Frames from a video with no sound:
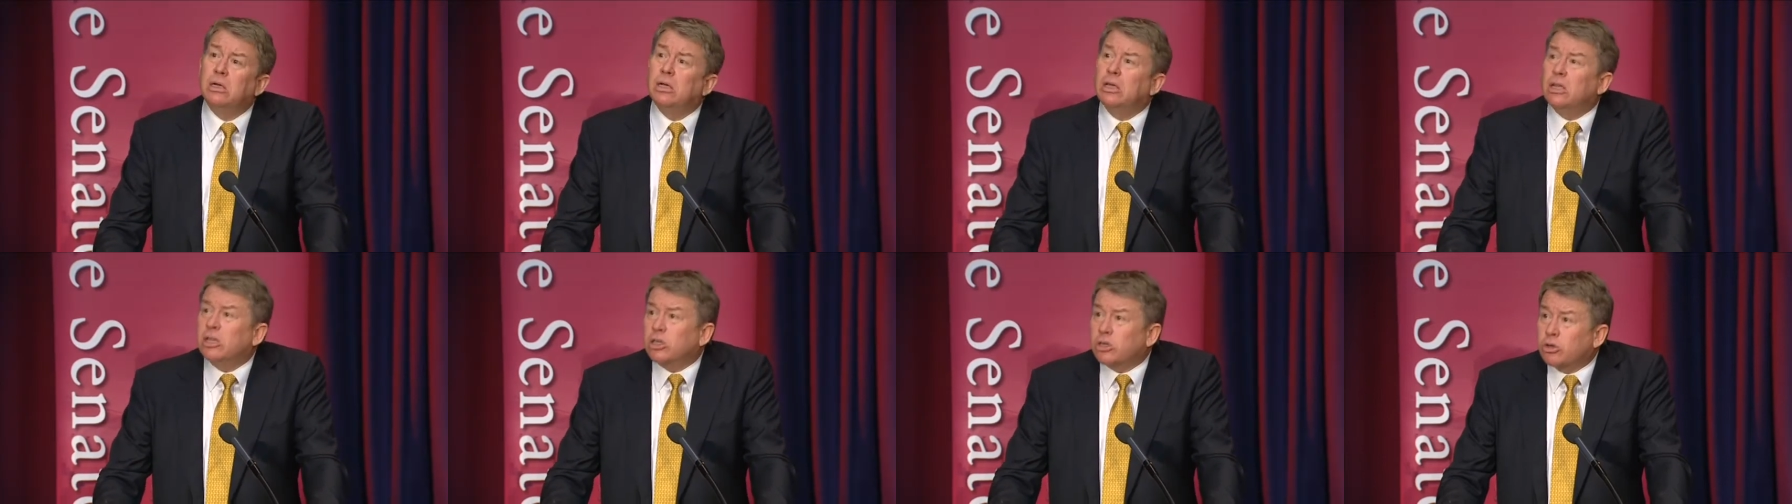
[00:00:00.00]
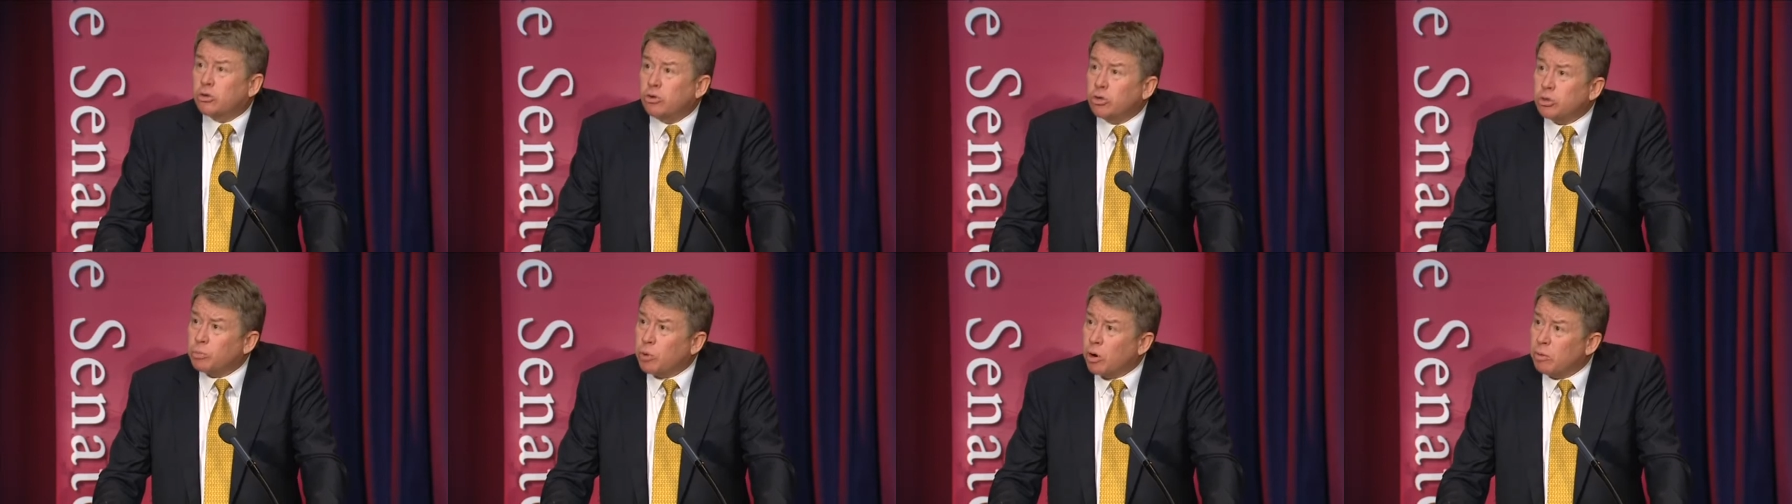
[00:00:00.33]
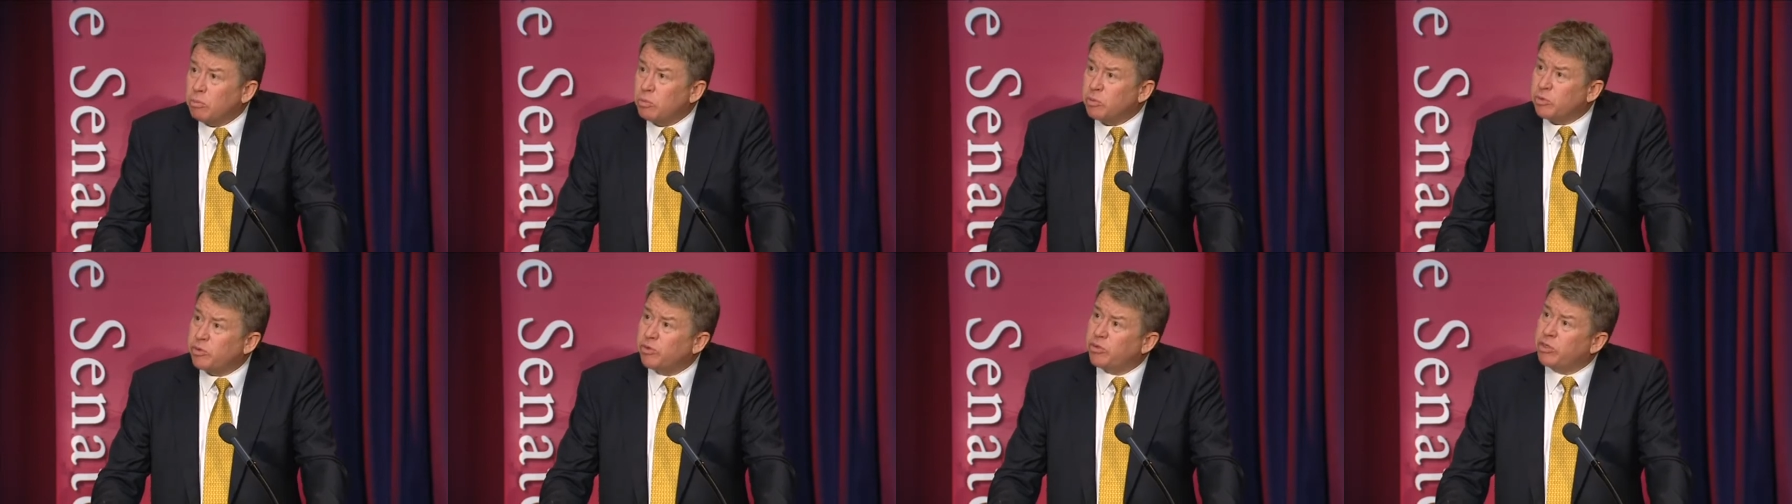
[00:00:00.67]
It's caused
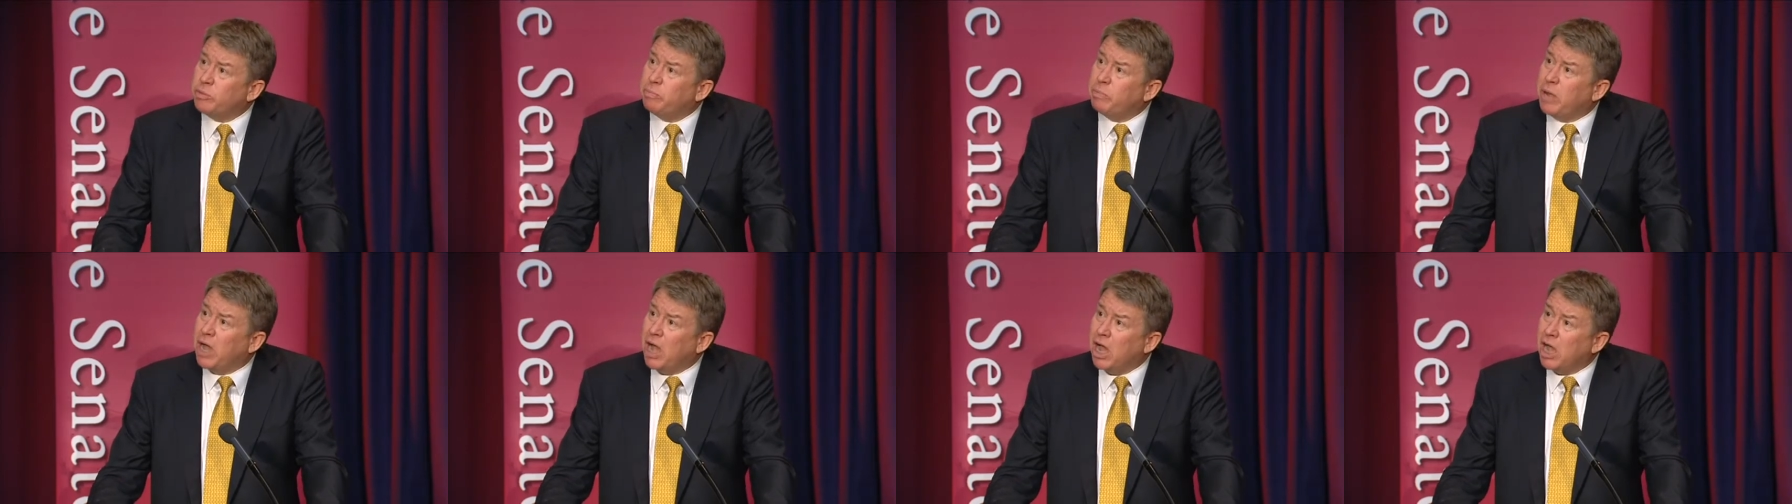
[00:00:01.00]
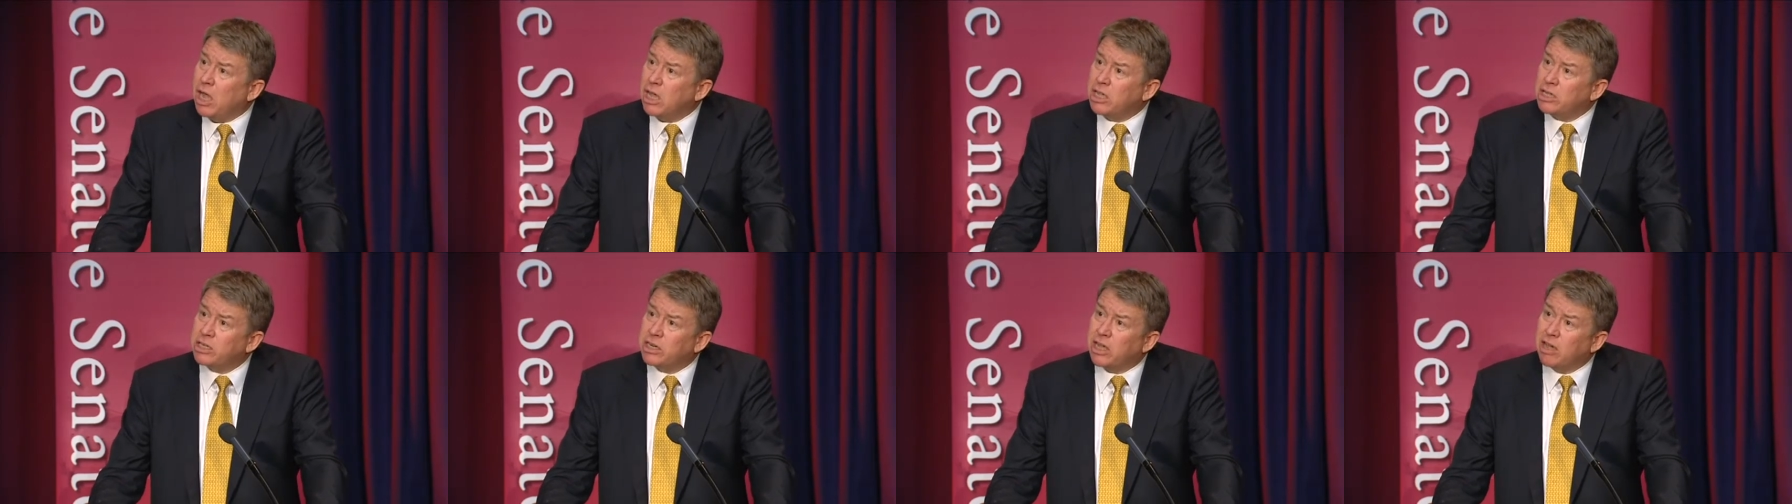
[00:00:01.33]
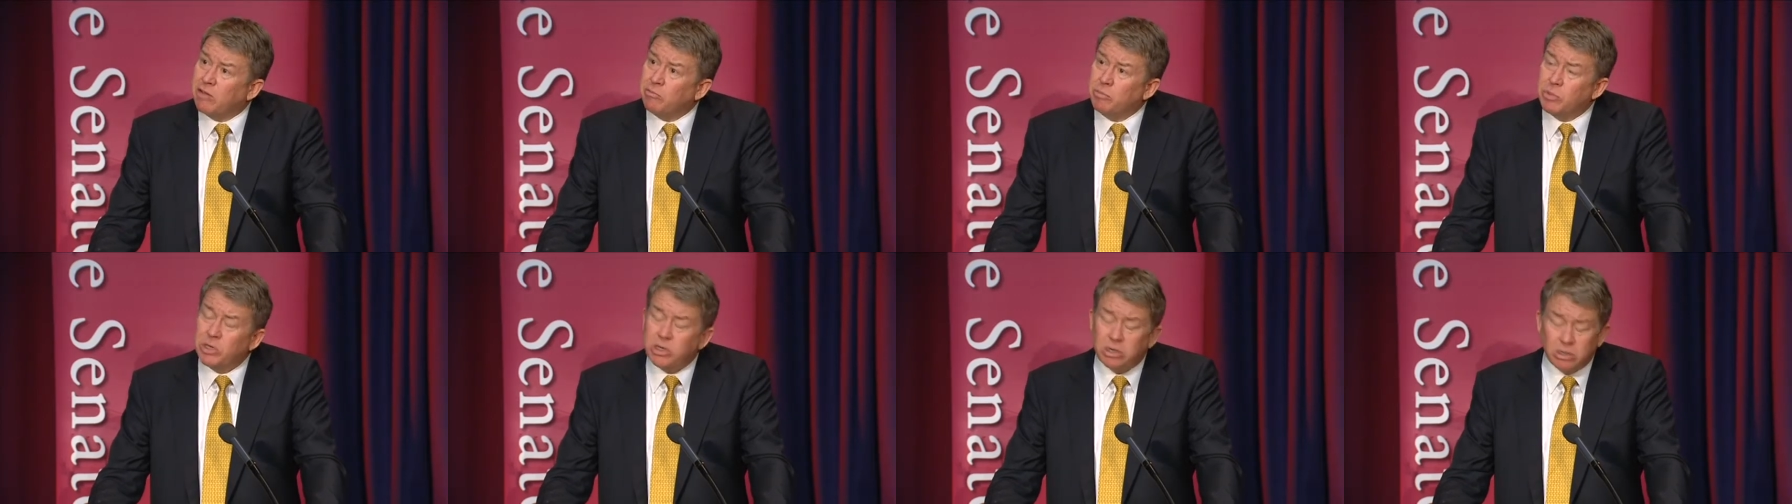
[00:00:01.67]
problems for the past
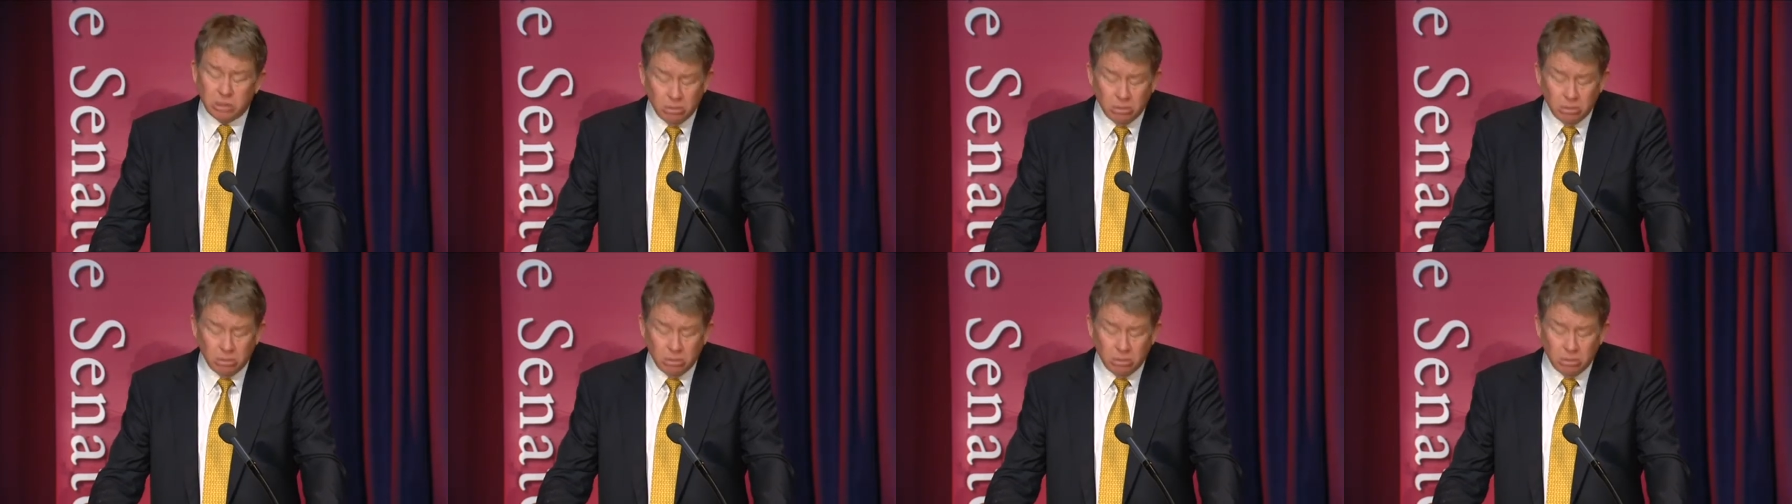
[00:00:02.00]
government.